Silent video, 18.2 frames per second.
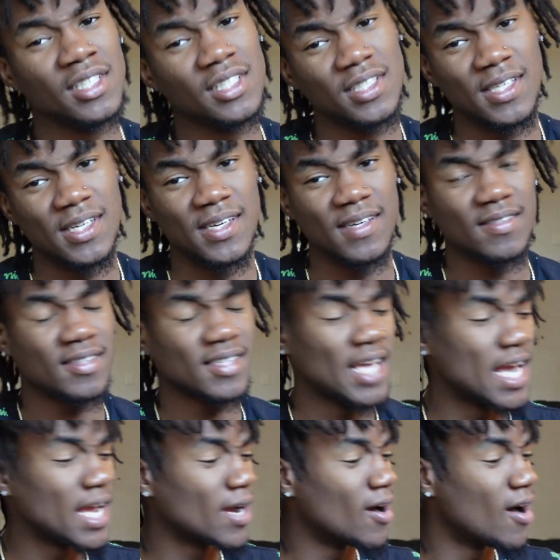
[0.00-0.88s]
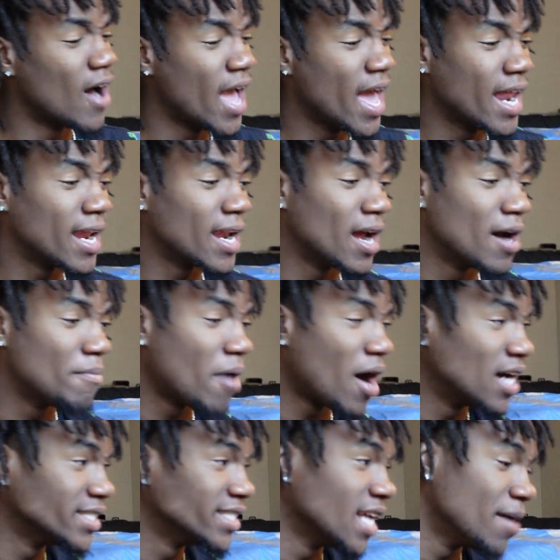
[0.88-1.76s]
You know what I'm saying? Go ahead and
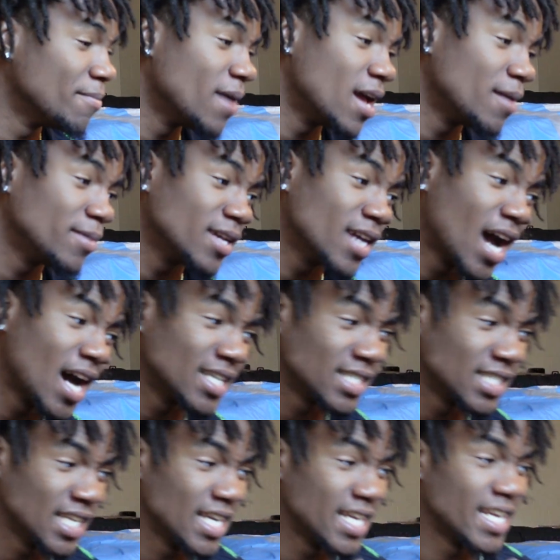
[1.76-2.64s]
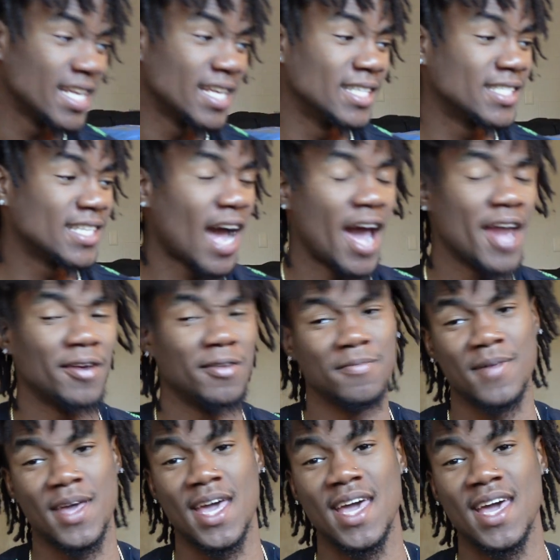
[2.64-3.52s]
unbox that baby. Y'all see it in the title,
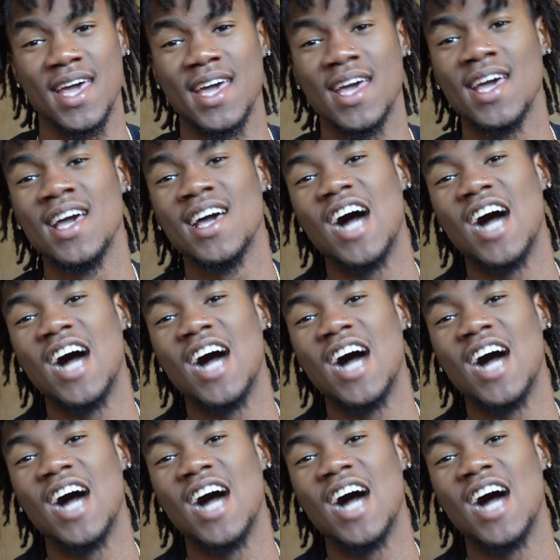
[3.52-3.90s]
man.